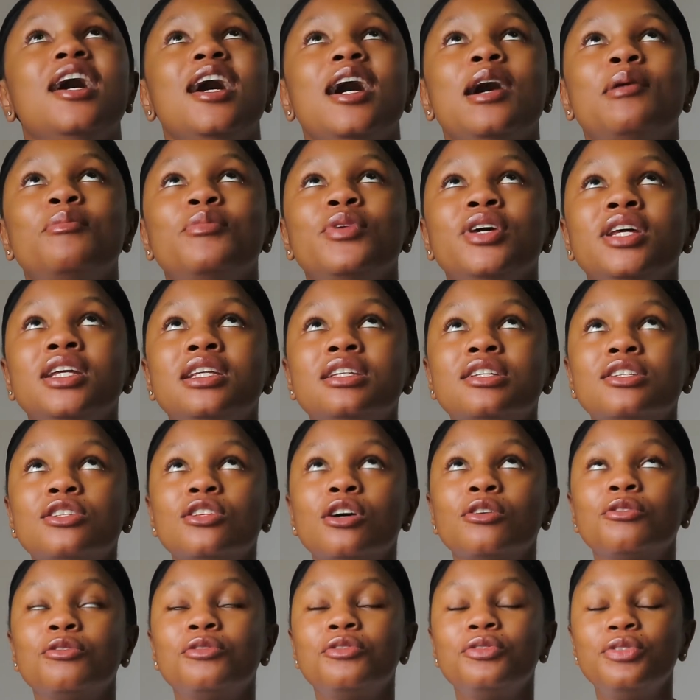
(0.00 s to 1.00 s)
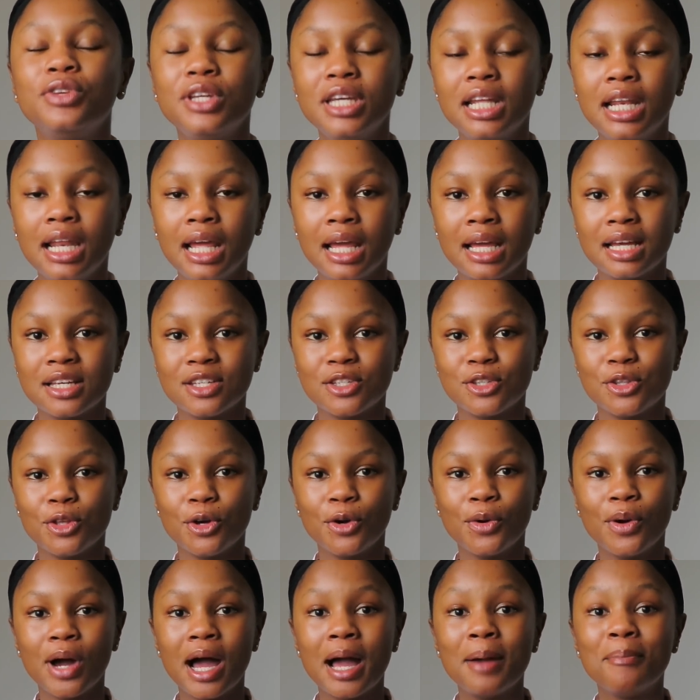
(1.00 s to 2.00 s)
I'm ready to start feeling as
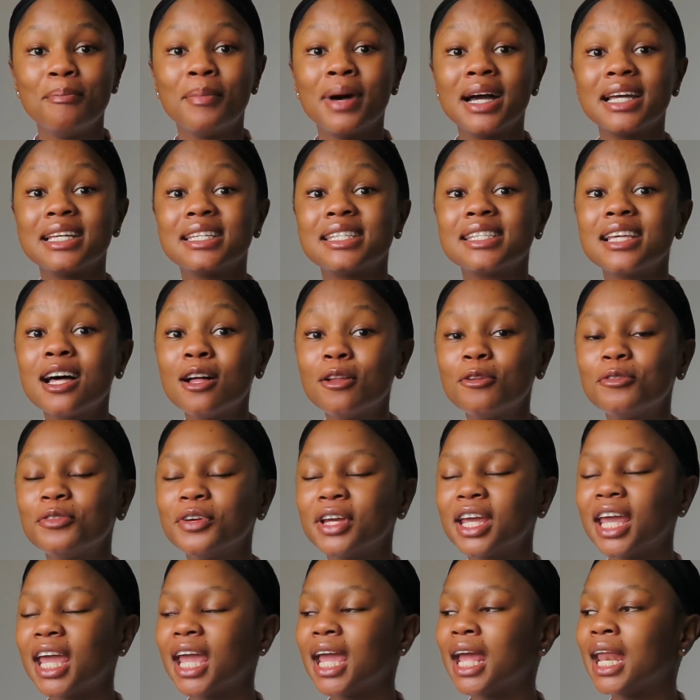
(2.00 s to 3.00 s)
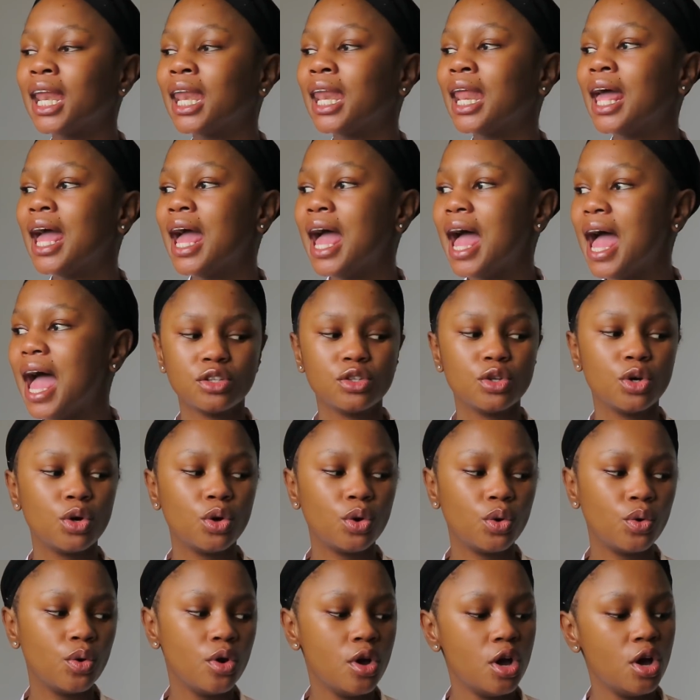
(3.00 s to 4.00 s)
though I'm myself again.
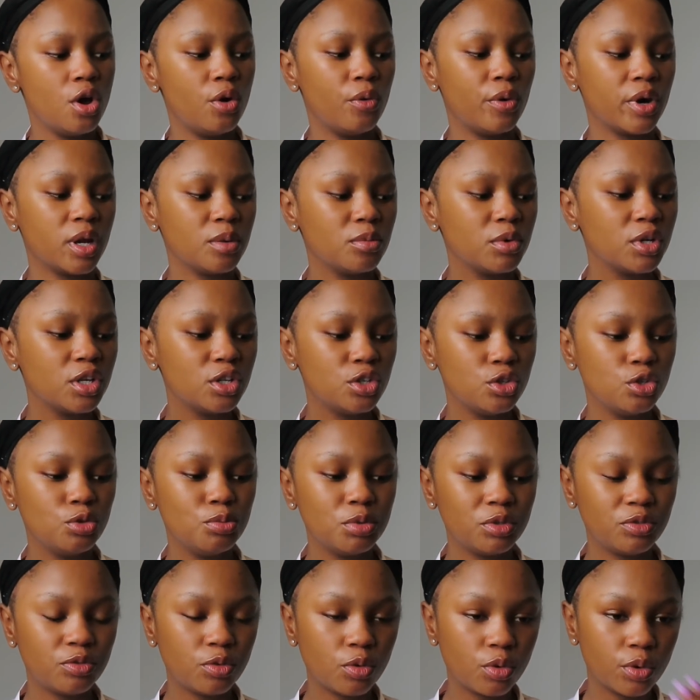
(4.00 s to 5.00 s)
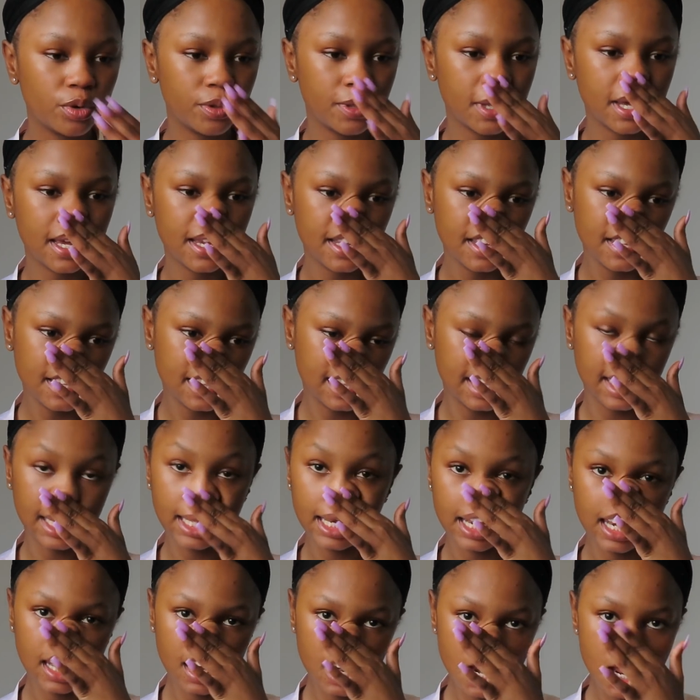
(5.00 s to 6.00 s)
So what I'm gonna do before that
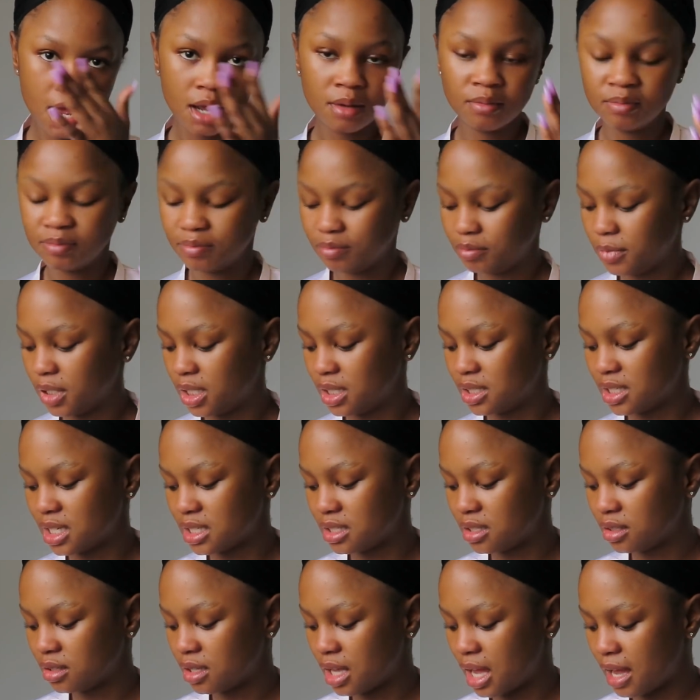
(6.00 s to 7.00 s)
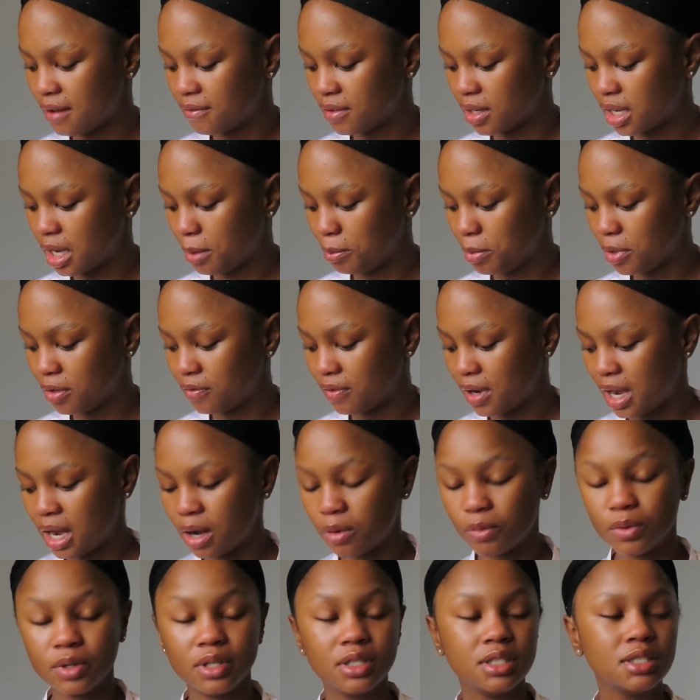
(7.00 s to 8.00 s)
then, because I still have a couple of
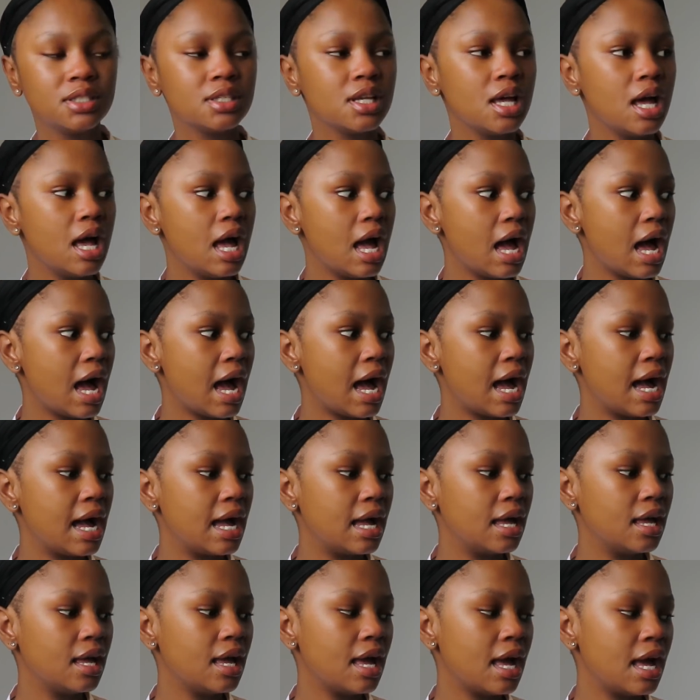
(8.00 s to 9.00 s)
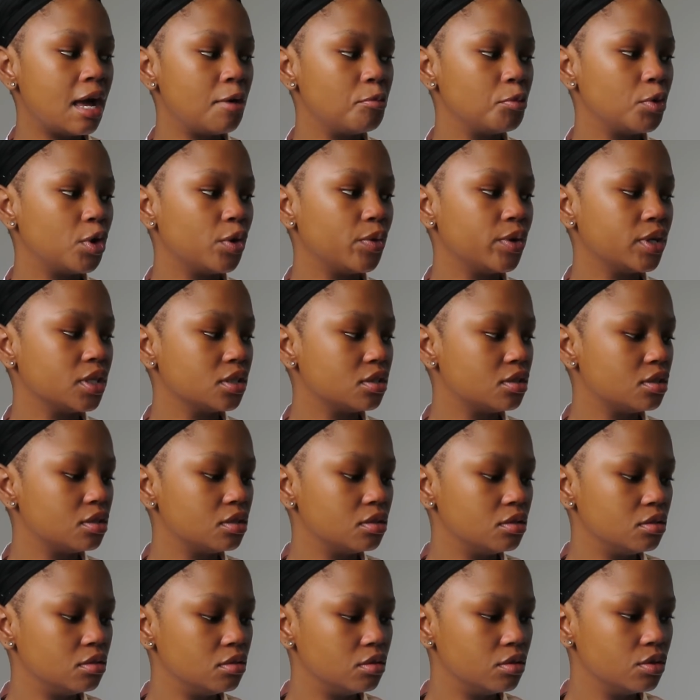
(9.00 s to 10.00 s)
hours, I am going
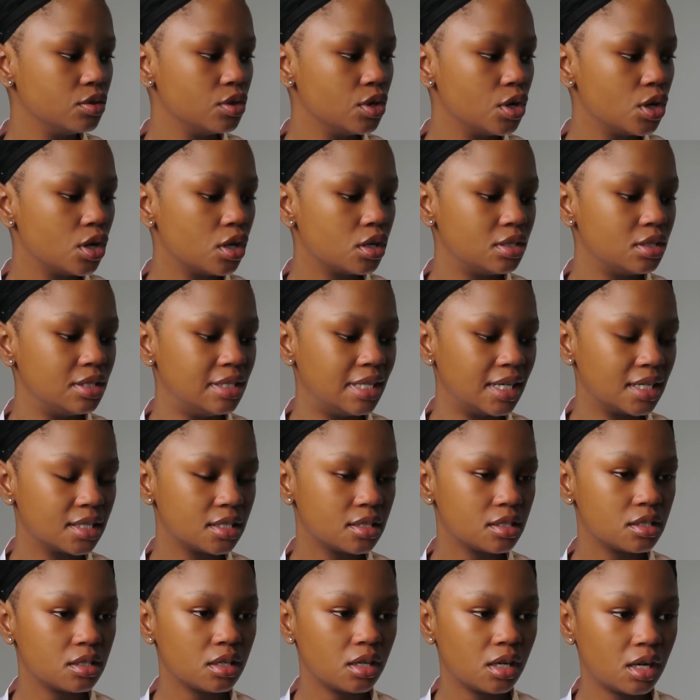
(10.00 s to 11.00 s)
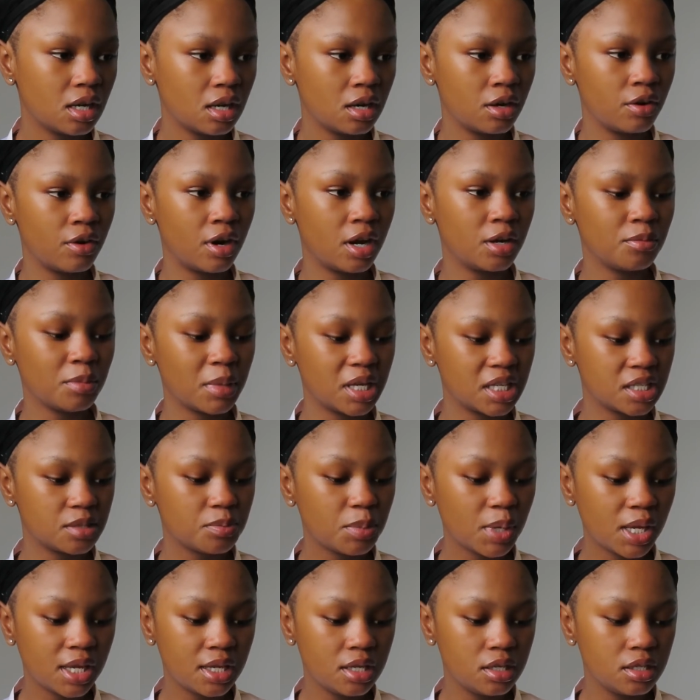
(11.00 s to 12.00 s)
to dust around my
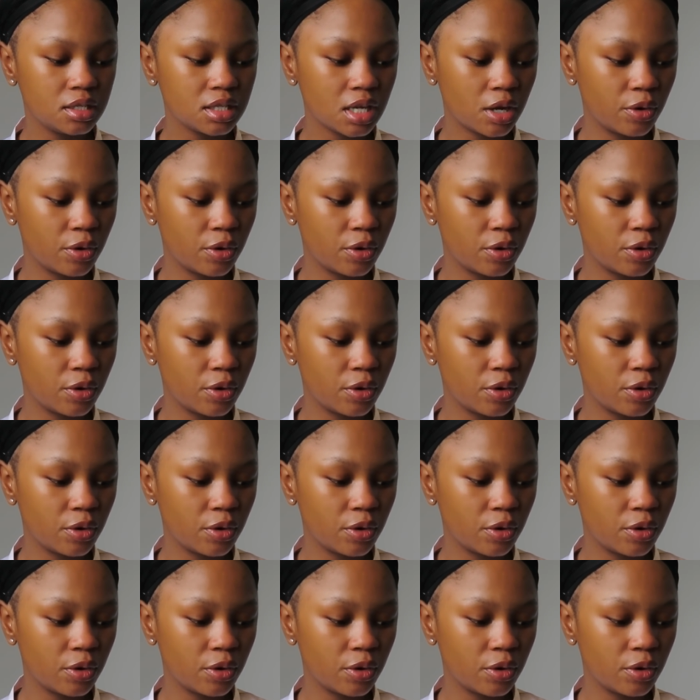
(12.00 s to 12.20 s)
space.